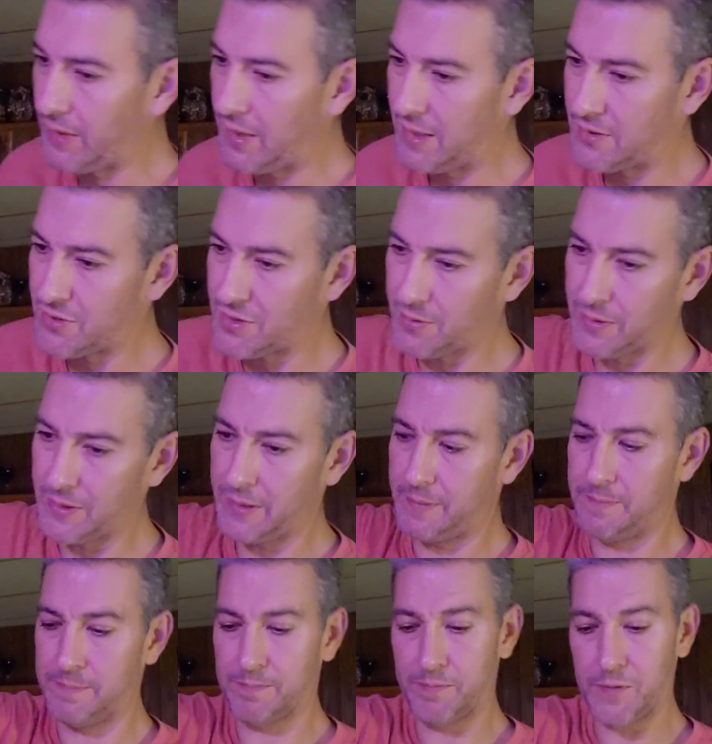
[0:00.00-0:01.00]
That's so
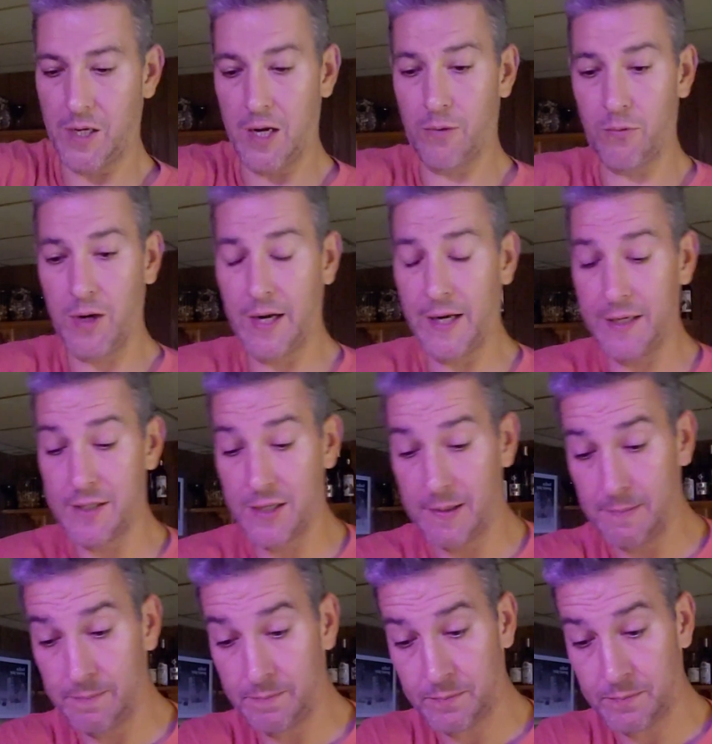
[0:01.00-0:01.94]
good. All right.